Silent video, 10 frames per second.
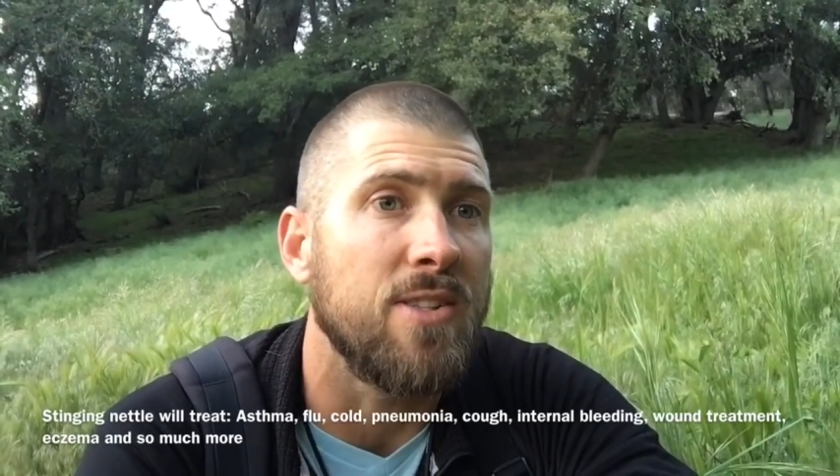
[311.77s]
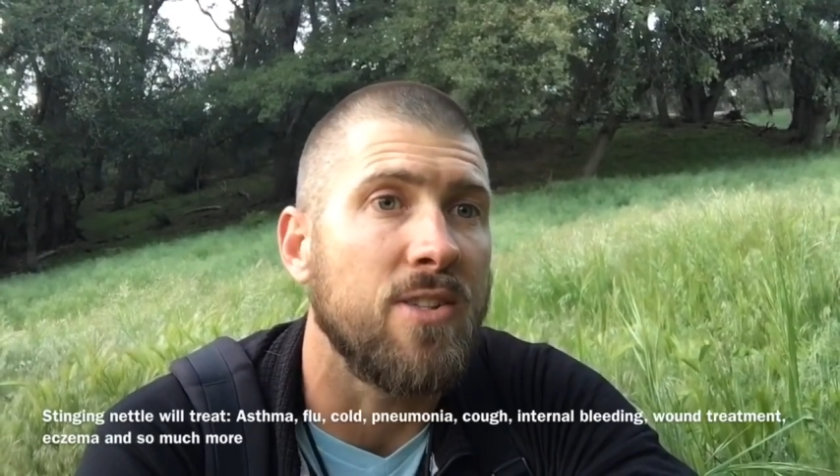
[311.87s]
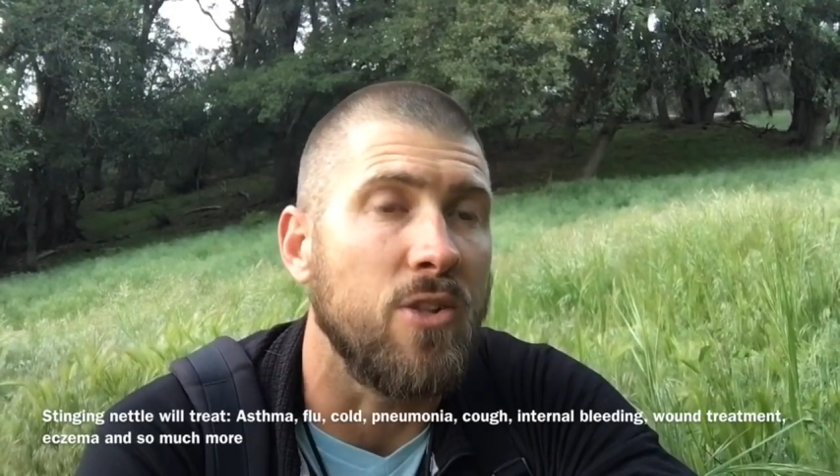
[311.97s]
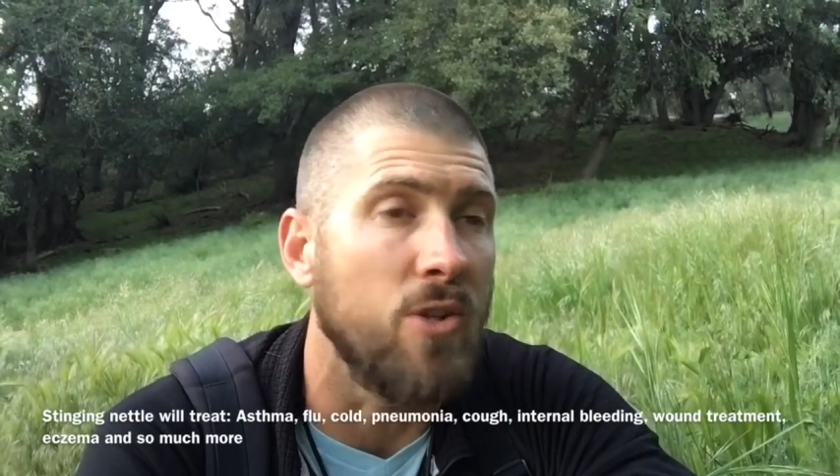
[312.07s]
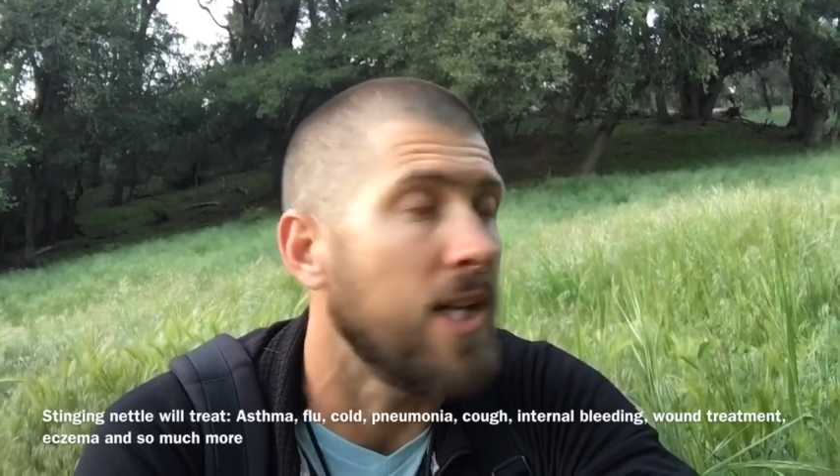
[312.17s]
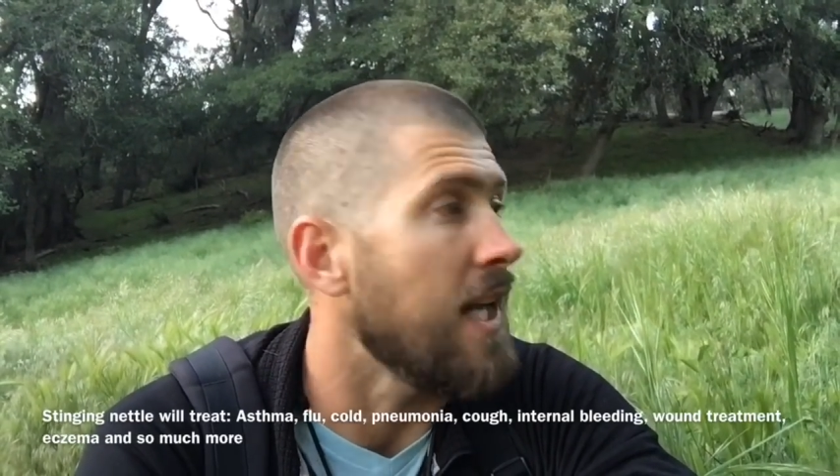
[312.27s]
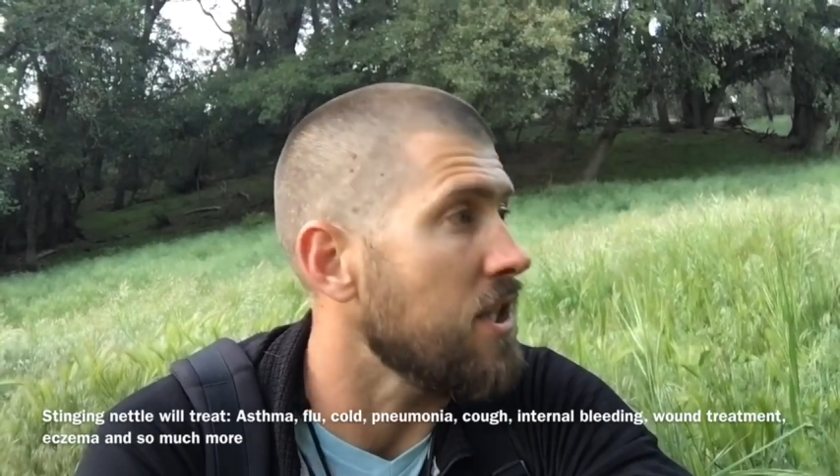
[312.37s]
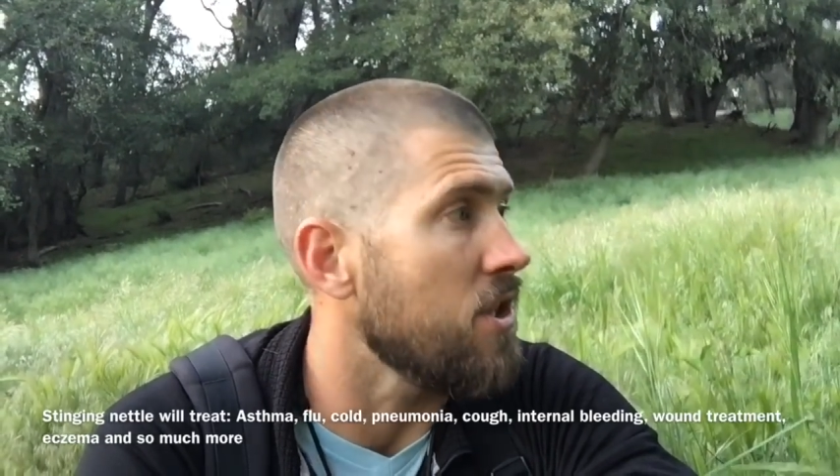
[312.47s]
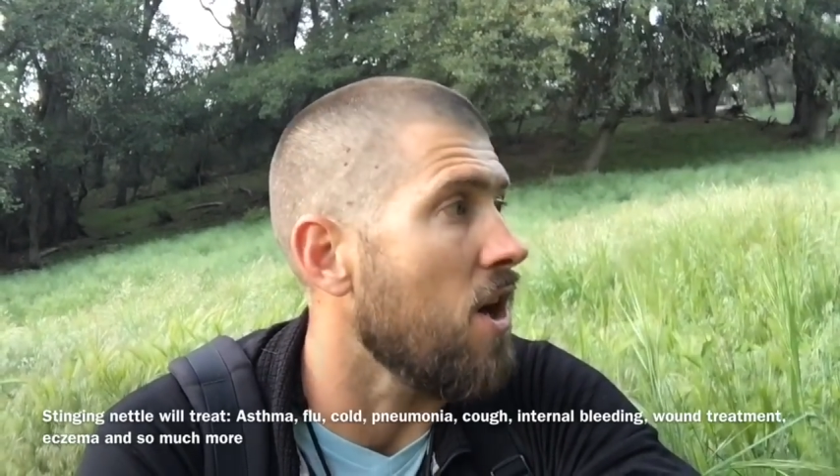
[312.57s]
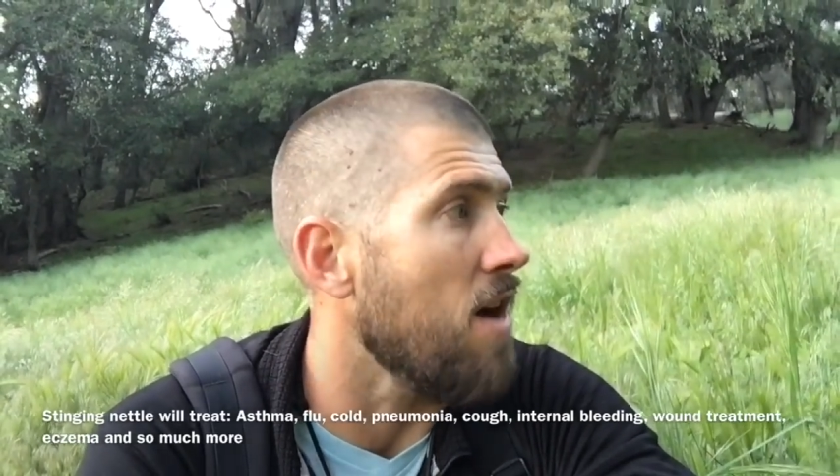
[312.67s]
so you can
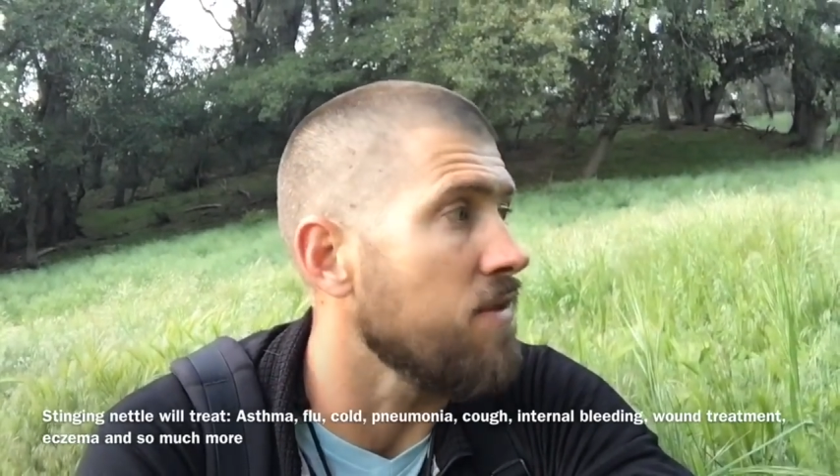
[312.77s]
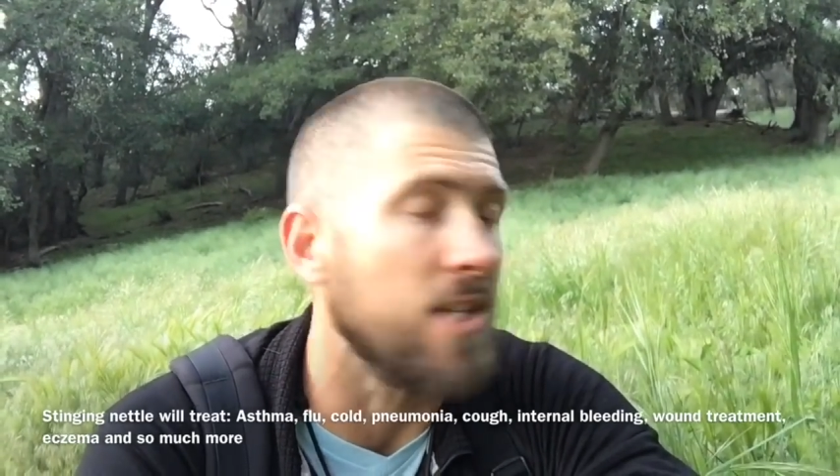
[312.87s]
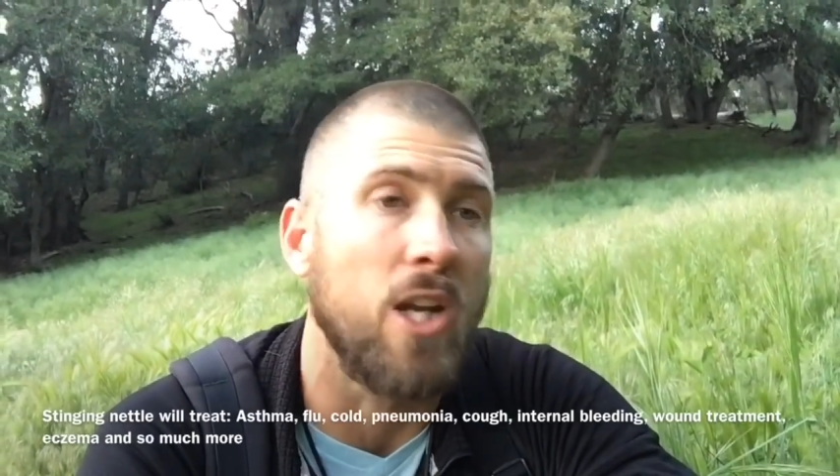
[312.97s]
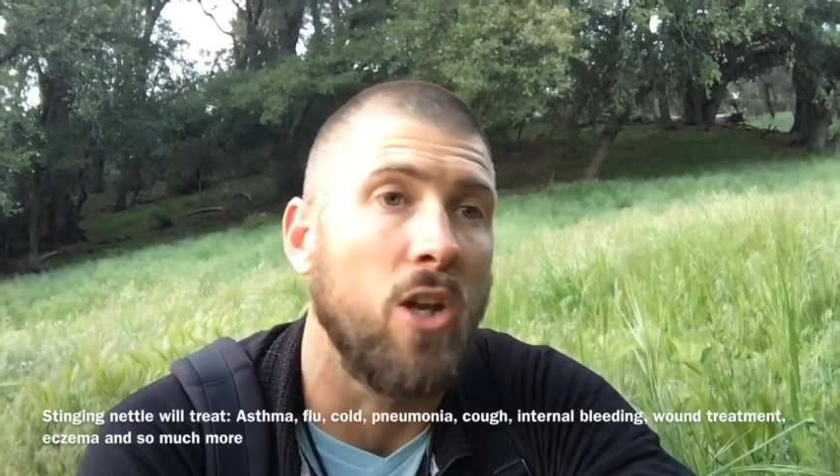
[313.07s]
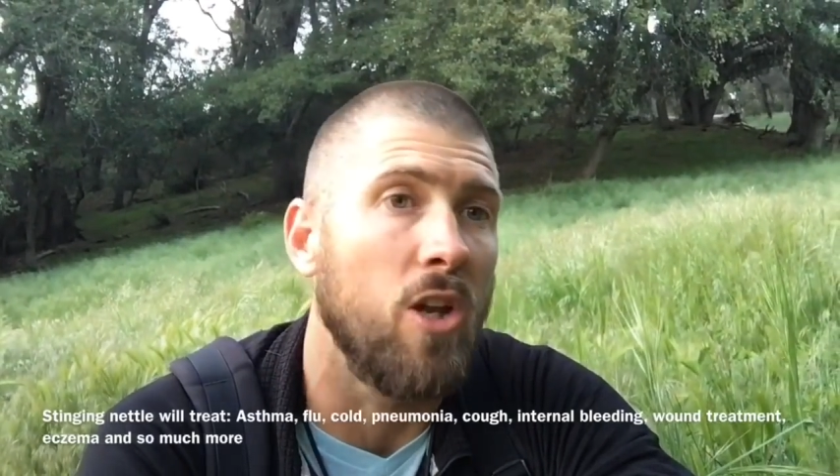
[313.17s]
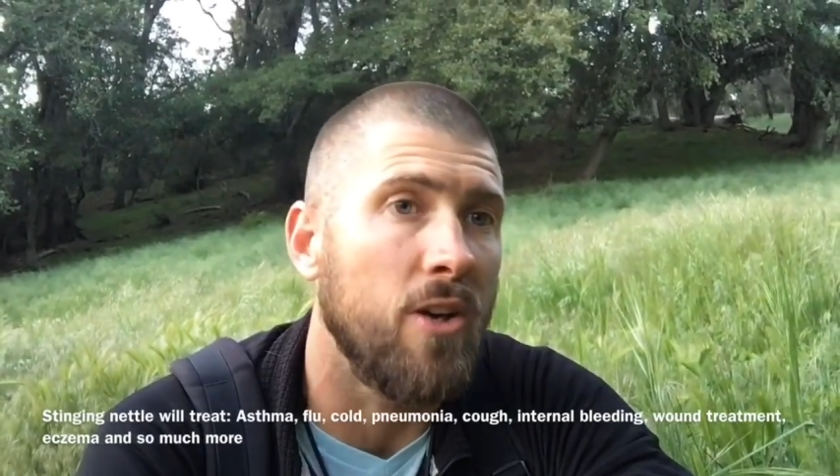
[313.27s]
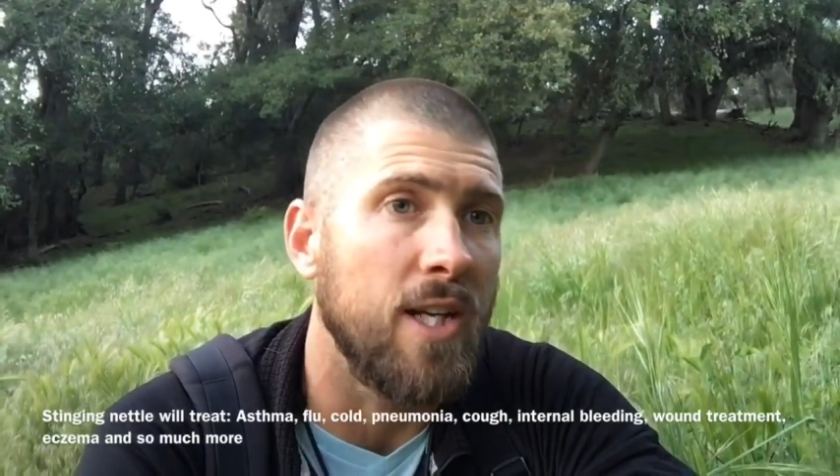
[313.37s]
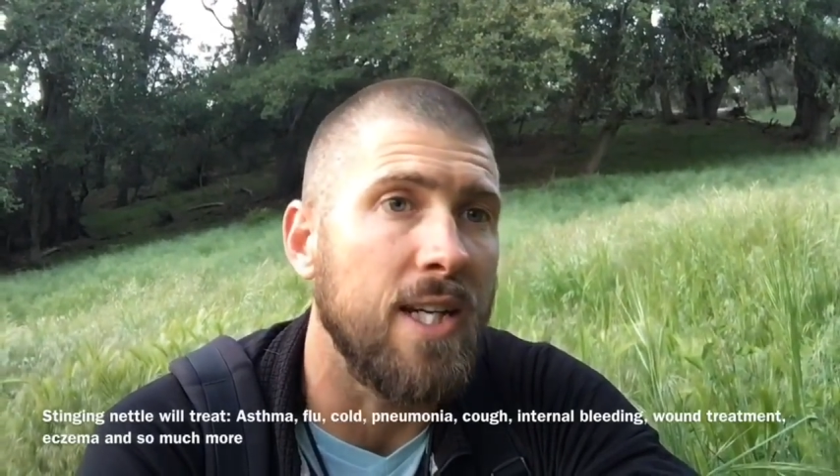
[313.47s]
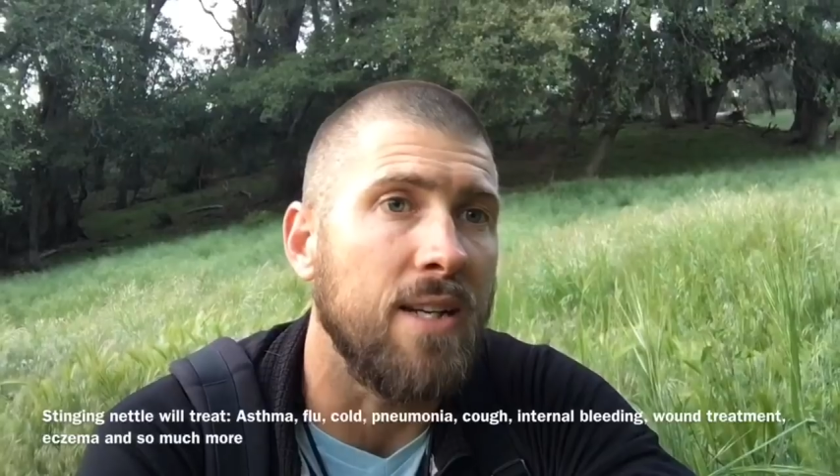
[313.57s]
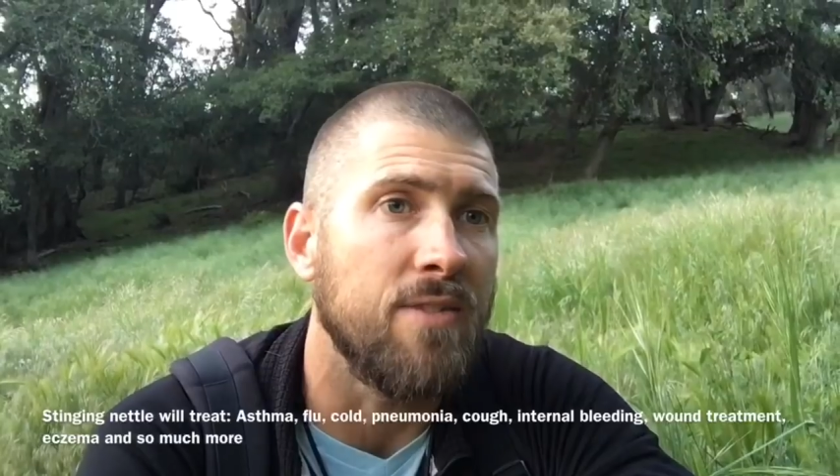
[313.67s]
actually harvest a lot of
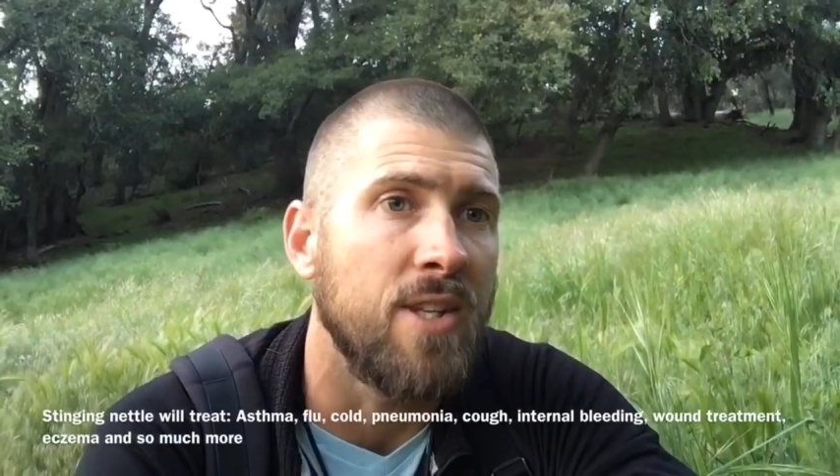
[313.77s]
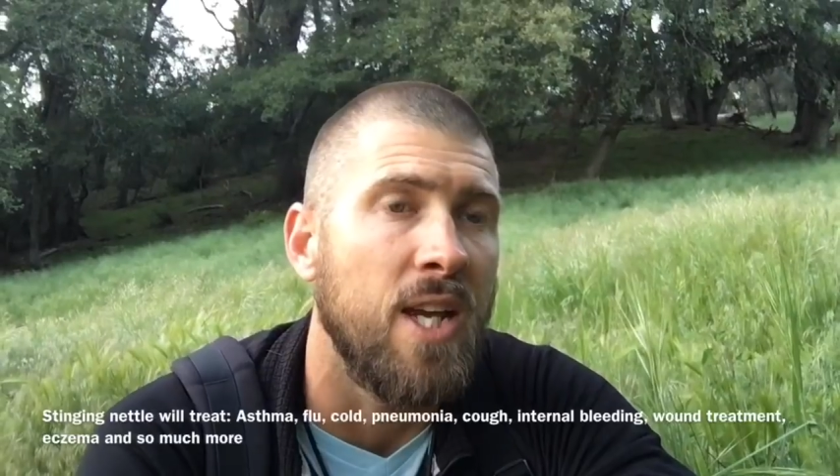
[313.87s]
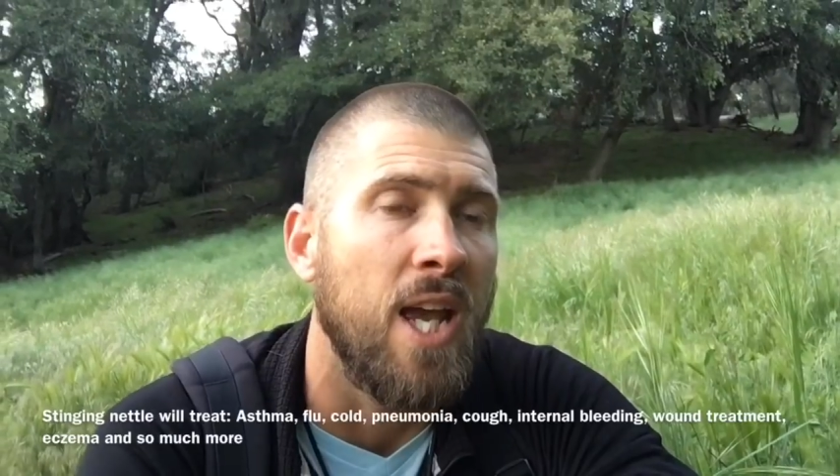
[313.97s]
leaves